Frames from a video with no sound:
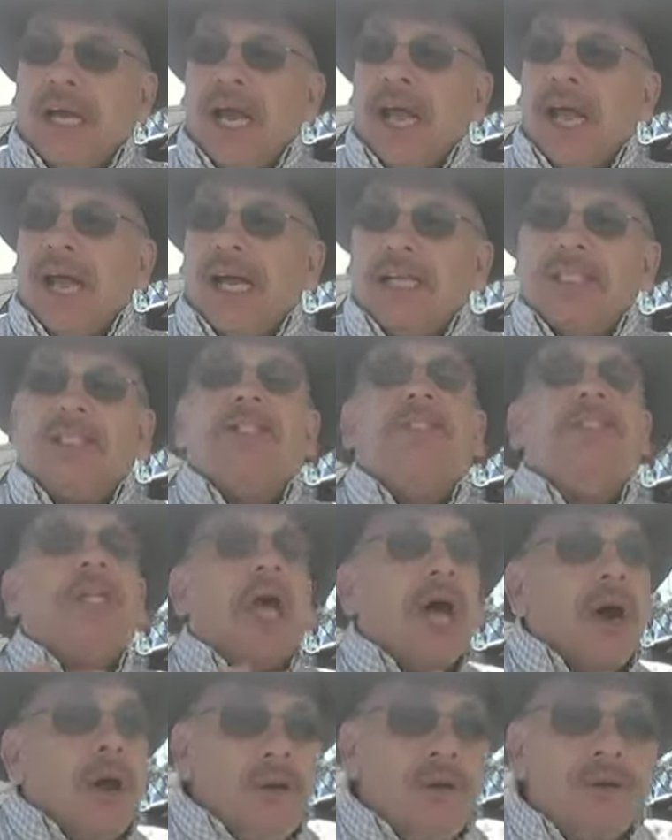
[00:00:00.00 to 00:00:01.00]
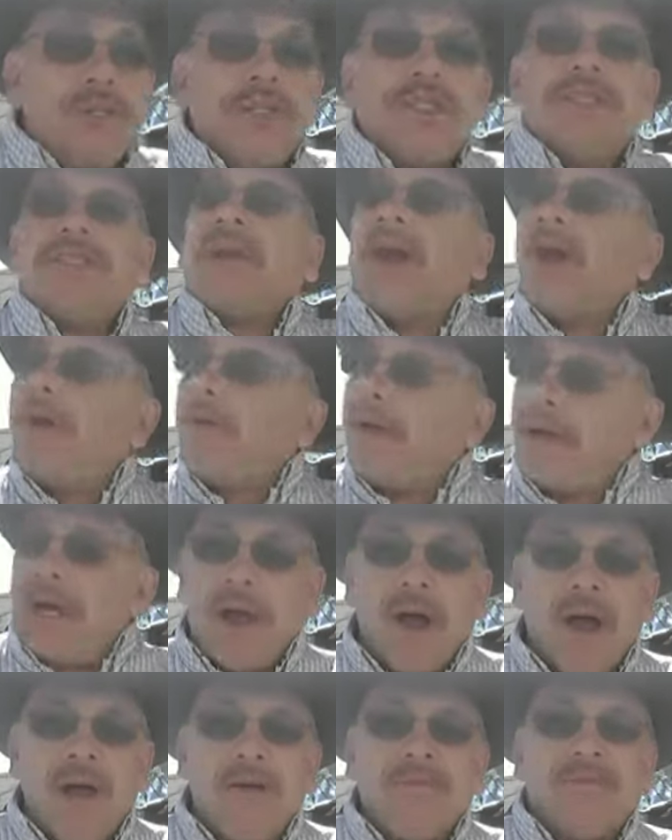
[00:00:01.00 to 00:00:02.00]
Uh, don't turn it
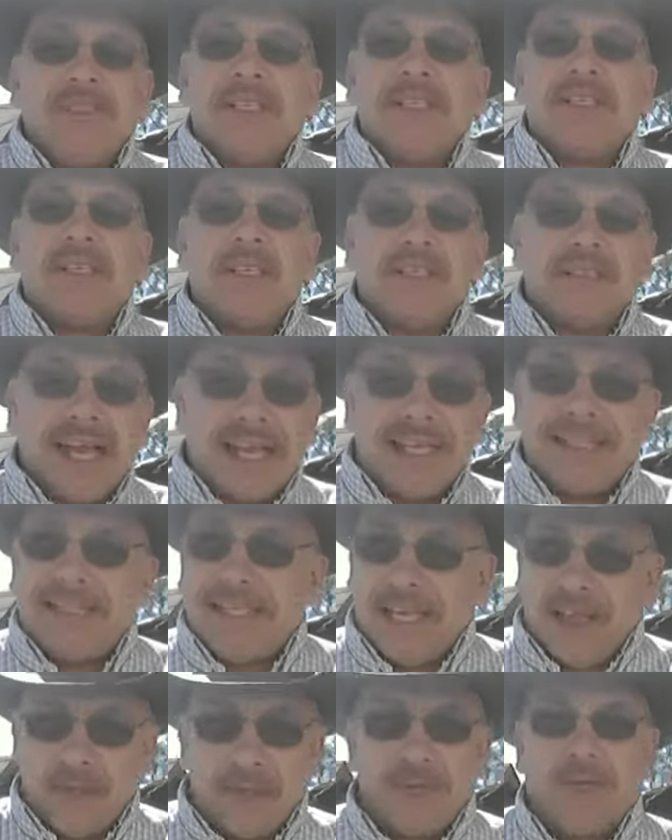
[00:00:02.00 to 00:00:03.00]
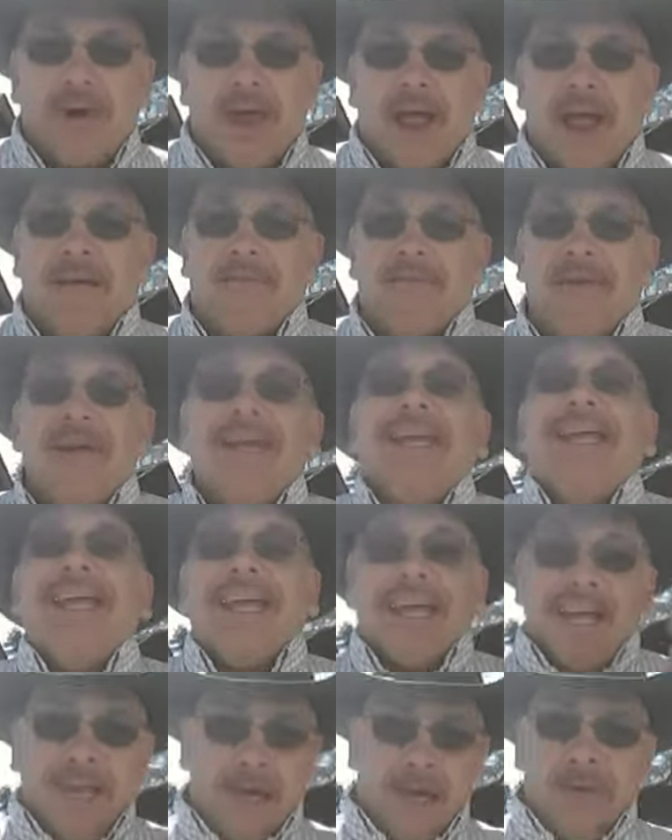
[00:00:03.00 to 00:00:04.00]
off just because I said Thrive.
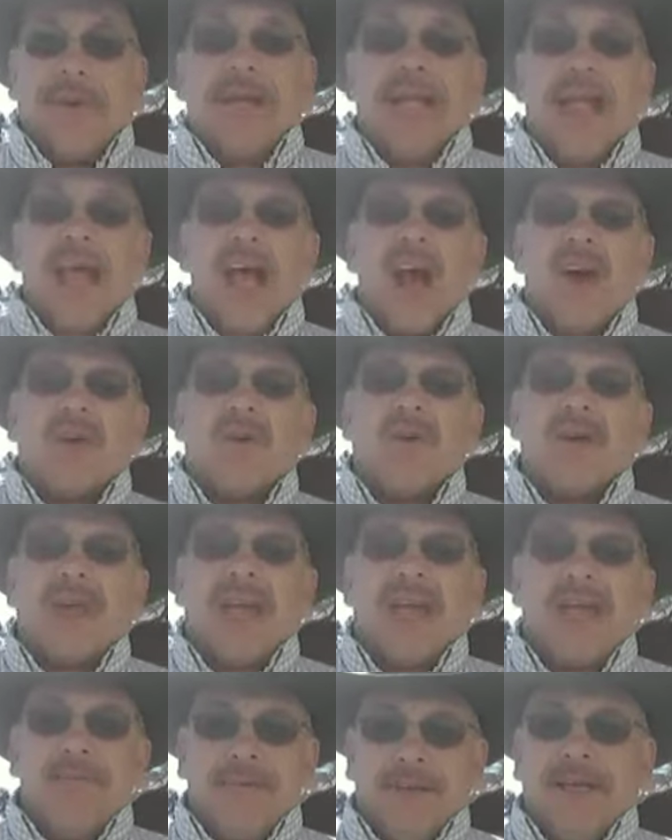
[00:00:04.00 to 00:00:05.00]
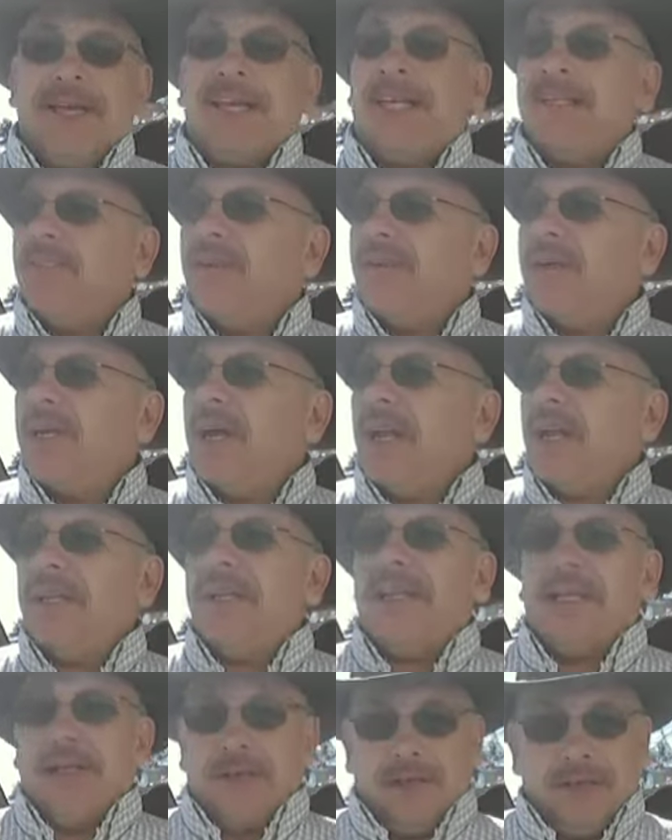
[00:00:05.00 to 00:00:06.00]
Hear me out, okay? Please, you're gonna
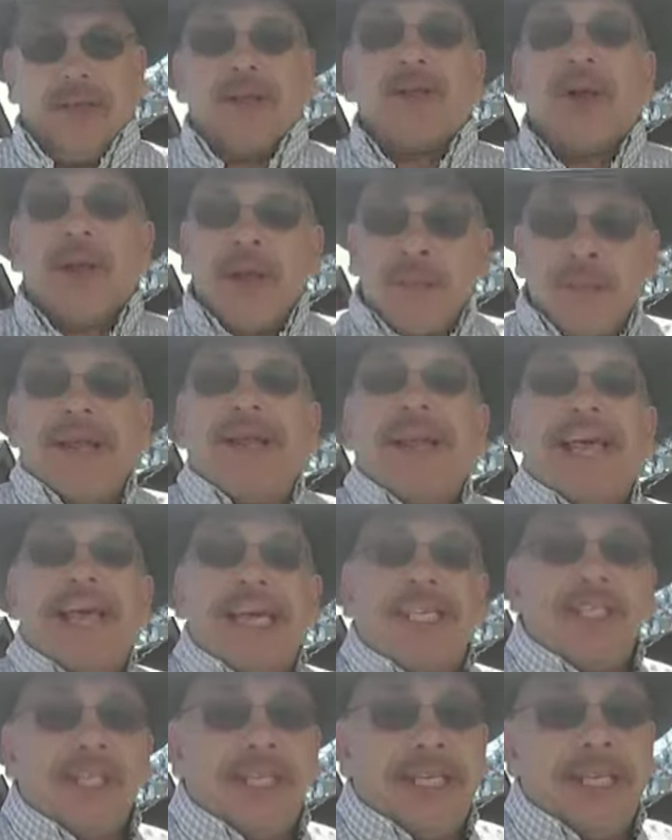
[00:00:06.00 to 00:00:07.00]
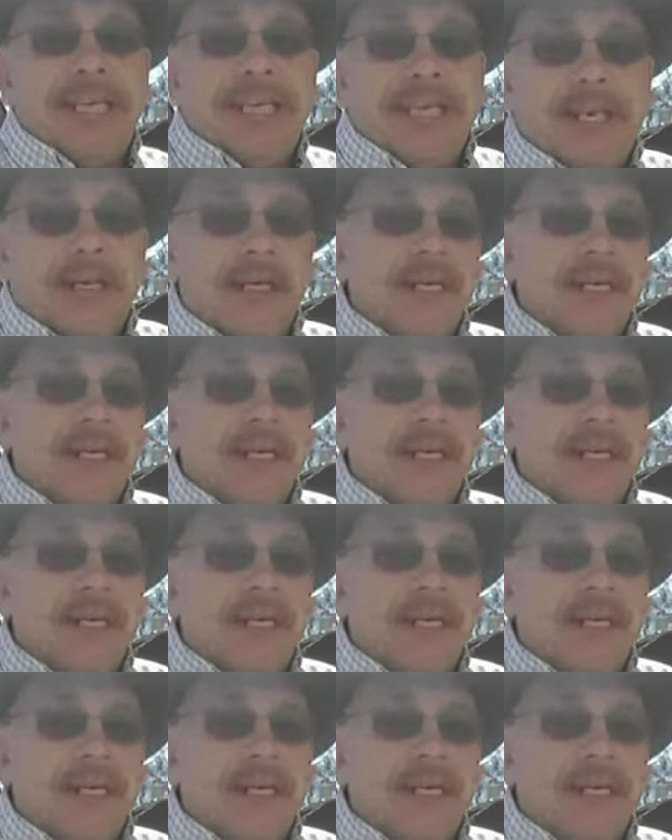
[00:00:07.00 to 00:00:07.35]
you're gonna be glad you did.